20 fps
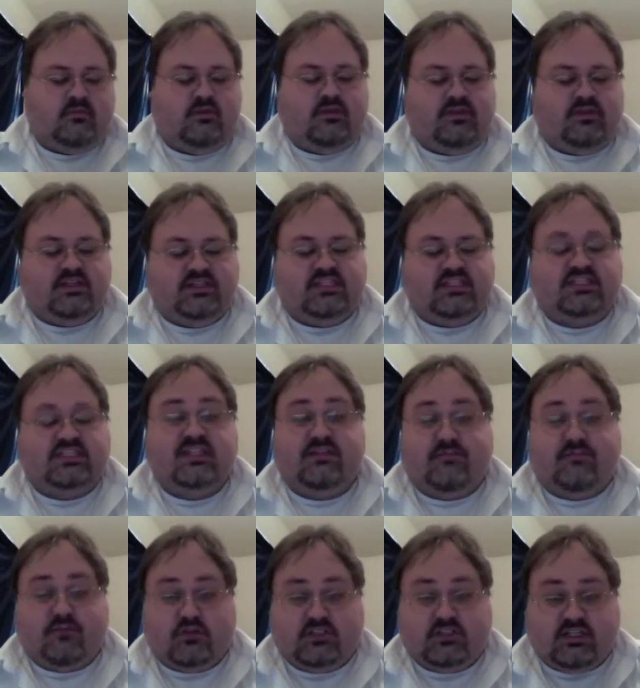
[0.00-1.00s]
This is the
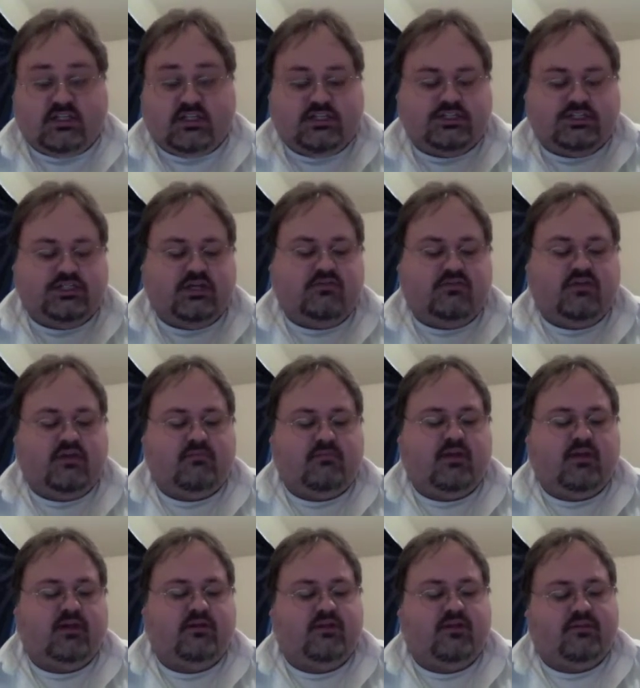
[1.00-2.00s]
first edition of their
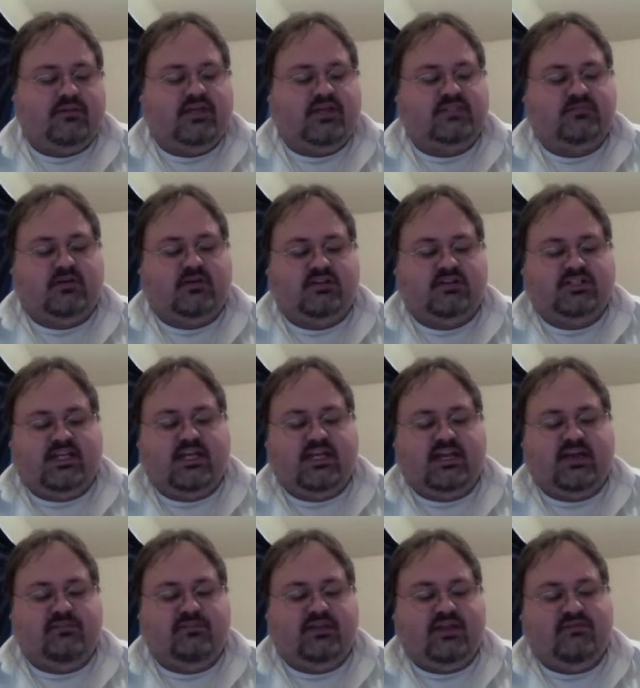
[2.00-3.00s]
minor league baseball set.
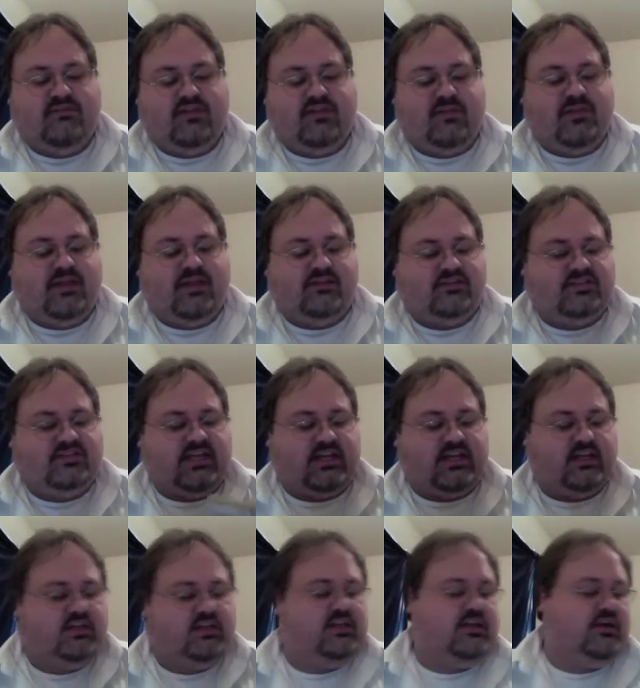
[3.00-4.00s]
I believe they made a
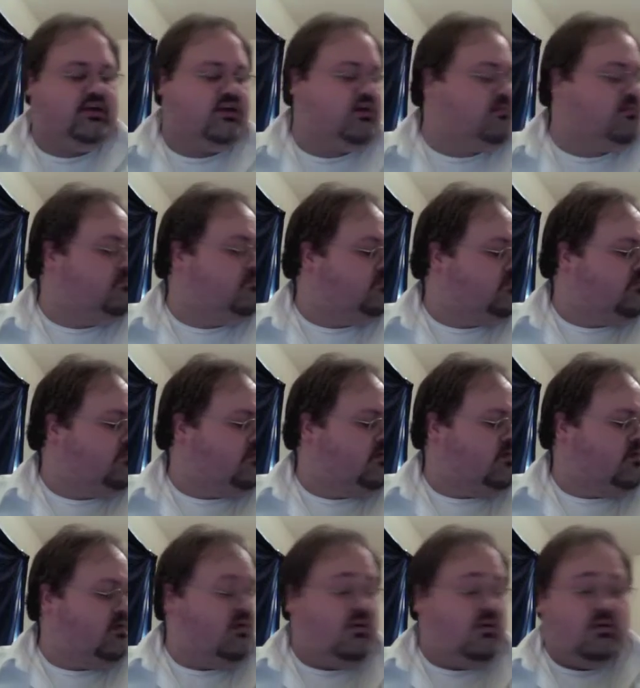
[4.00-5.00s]
second year,
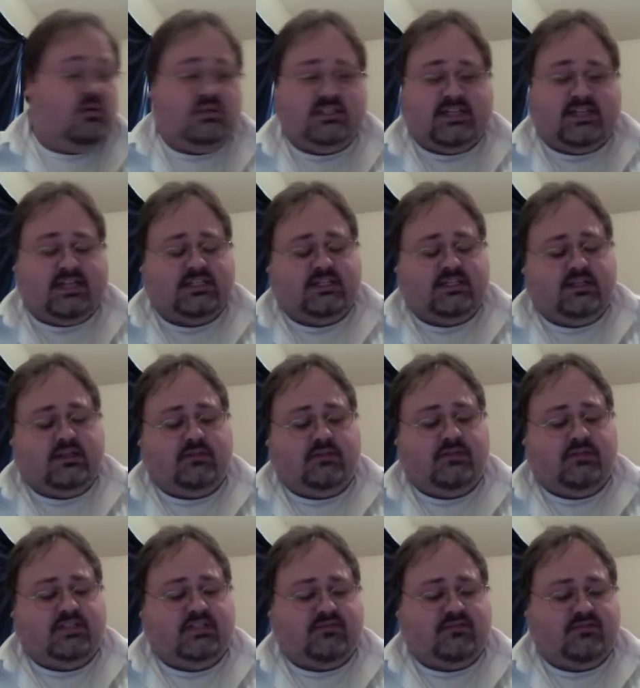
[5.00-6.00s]
which is actually a little
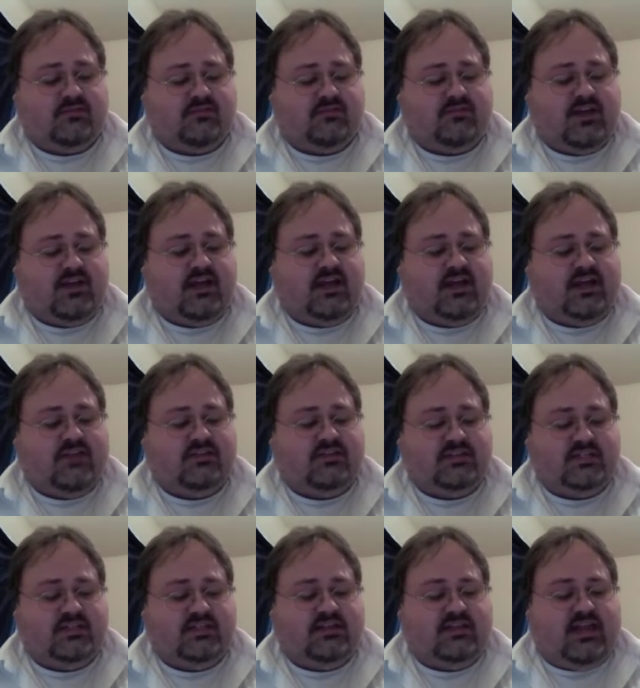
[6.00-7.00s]
bit tougher to find. I haven't
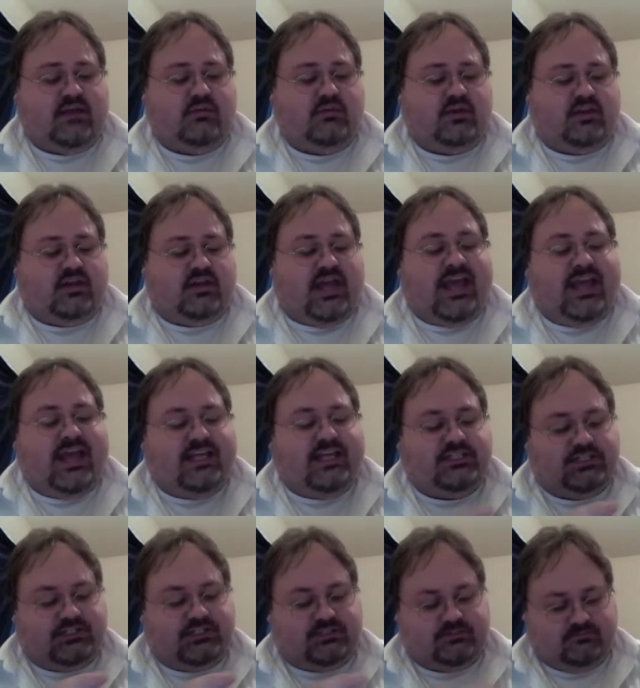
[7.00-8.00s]
seen that one in
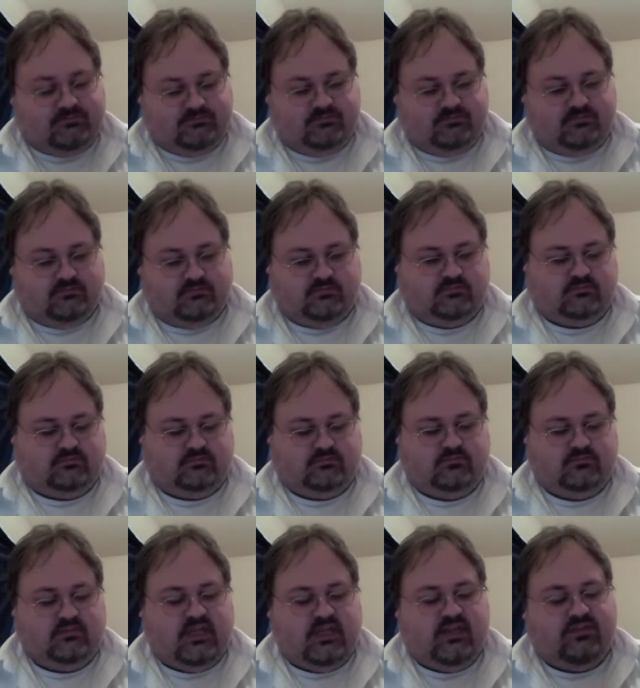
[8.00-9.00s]
ages.
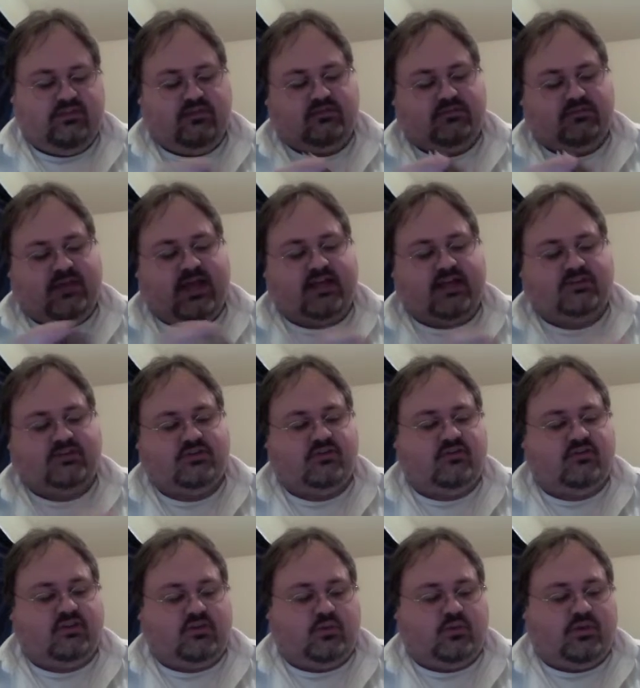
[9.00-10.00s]
And those packs are a
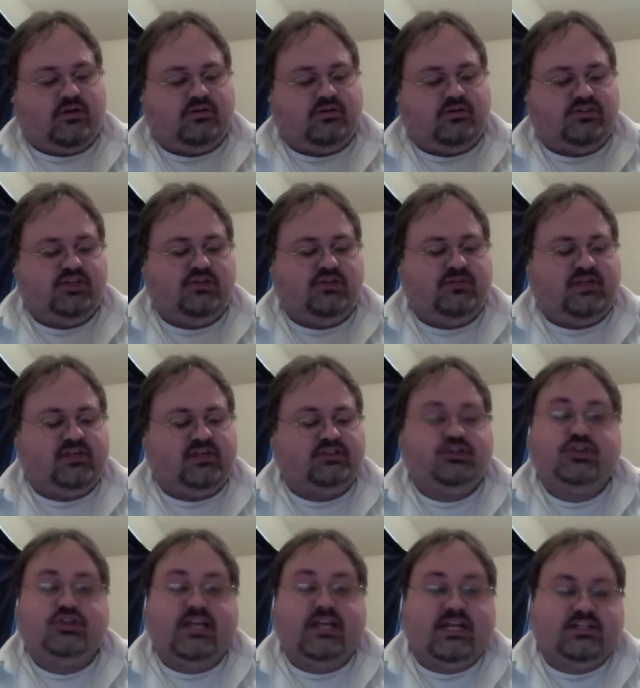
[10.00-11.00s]
little weird, too, because you
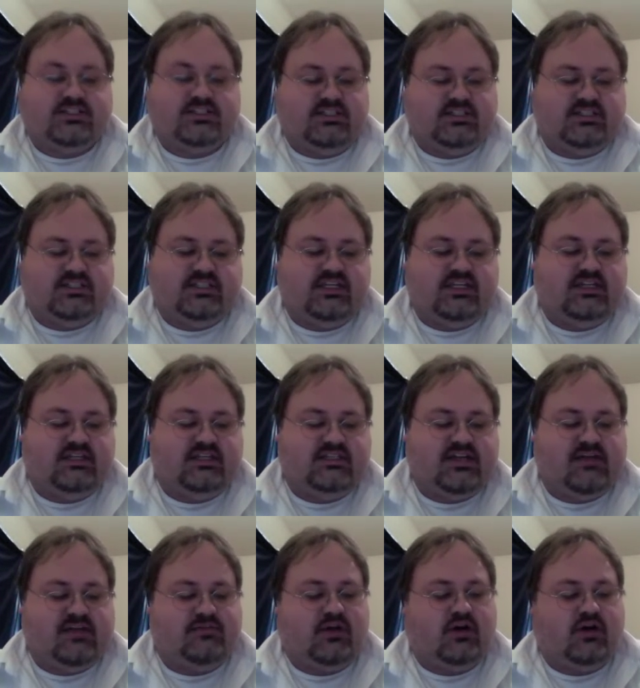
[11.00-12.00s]
can actually see the
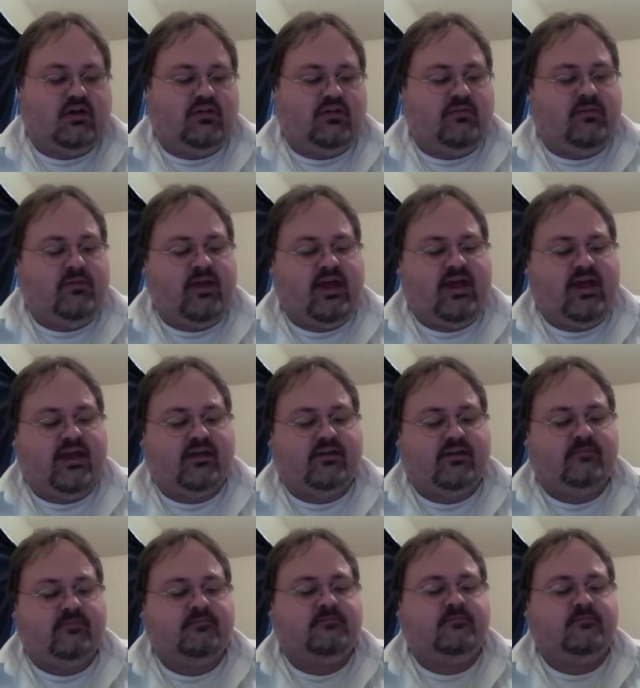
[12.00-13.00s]
top card on the pack.
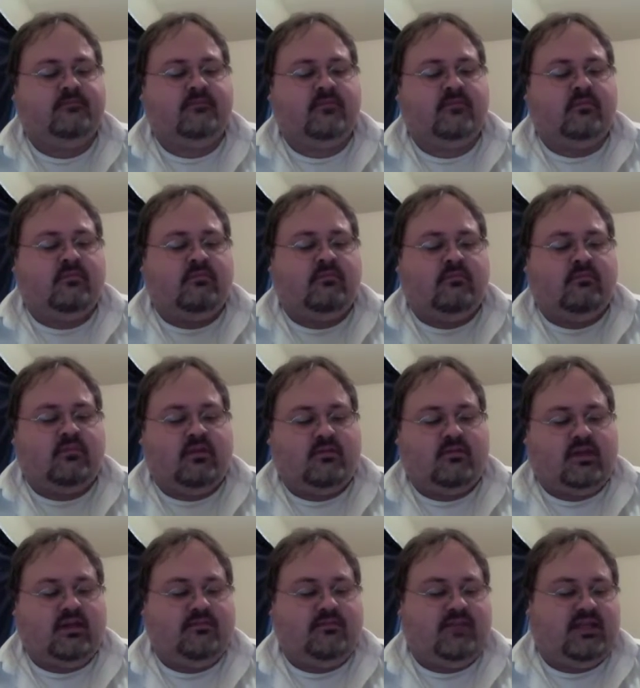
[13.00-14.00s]
They were
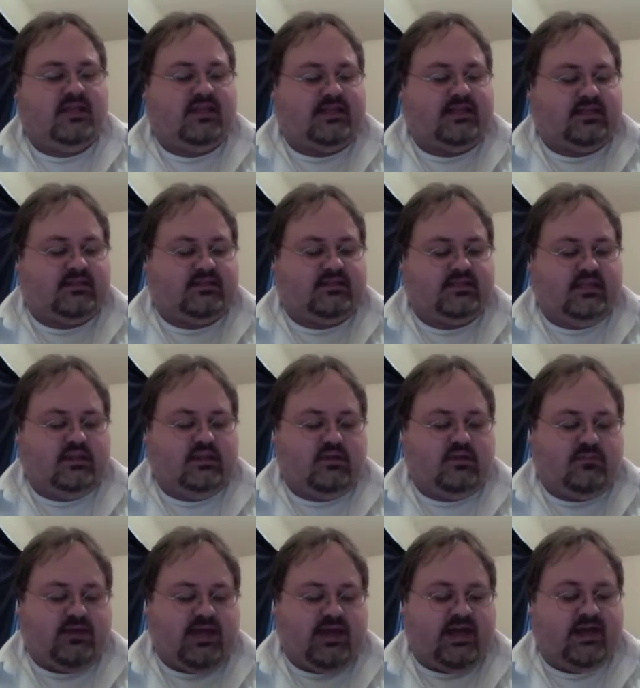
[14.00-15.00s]
kind of made like a cello
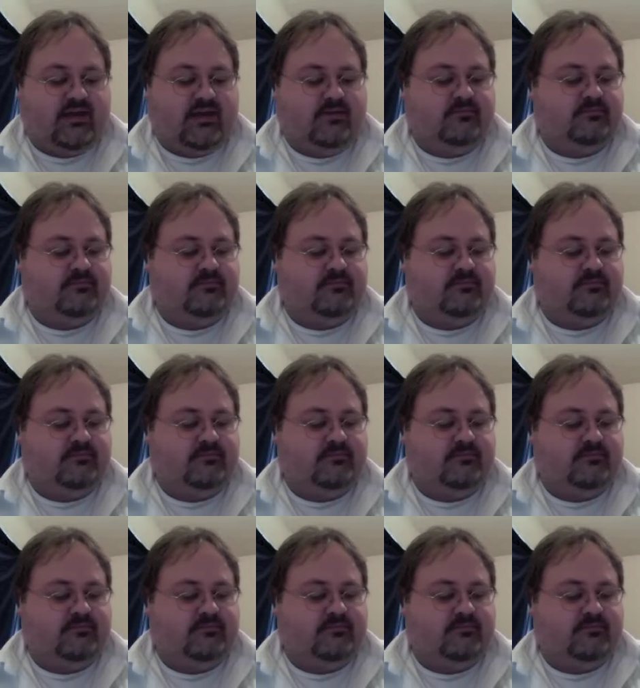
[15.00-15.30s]
pack.